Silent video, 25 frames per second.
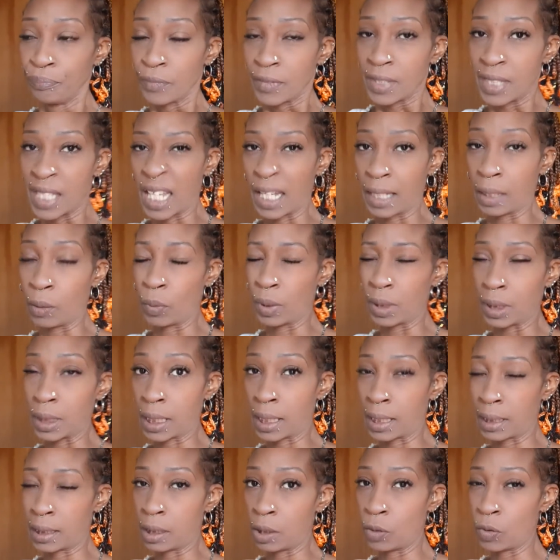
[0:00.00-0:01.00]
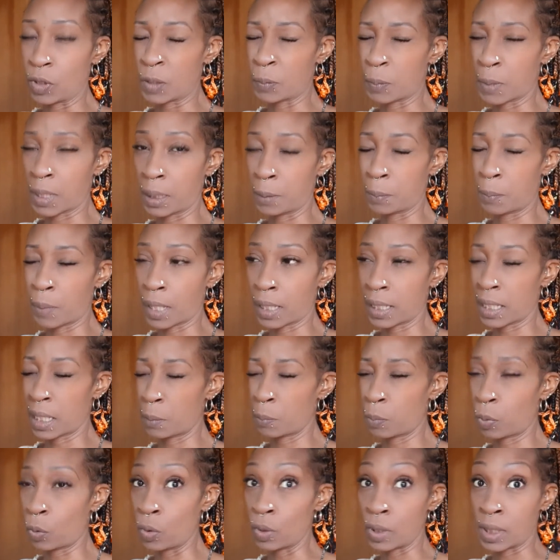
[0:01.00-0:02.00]
Now I want her to use bedpan
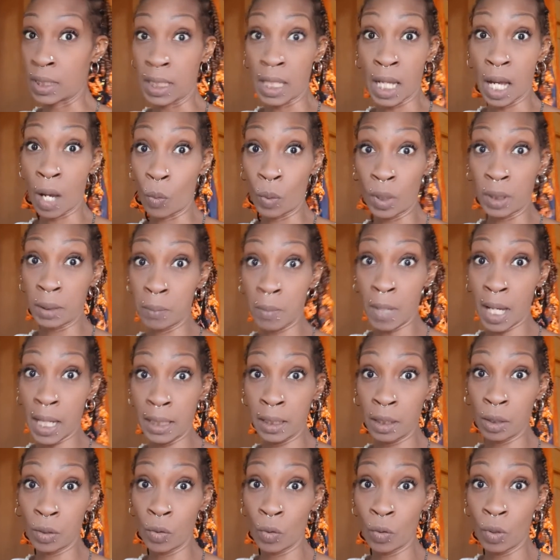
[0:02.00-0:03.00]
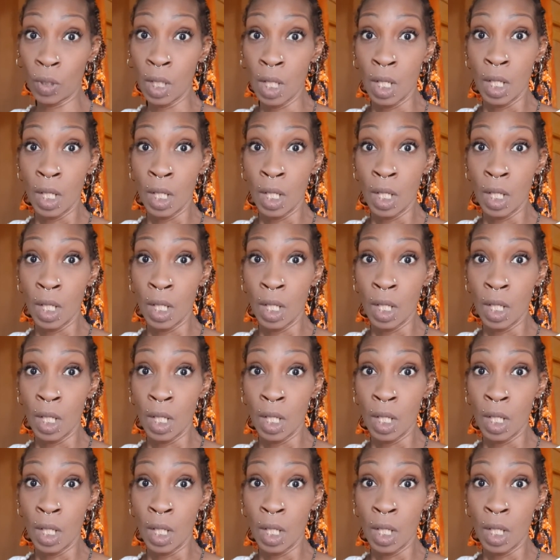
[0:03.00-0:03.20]
and posy. I wouldn't mind, you know,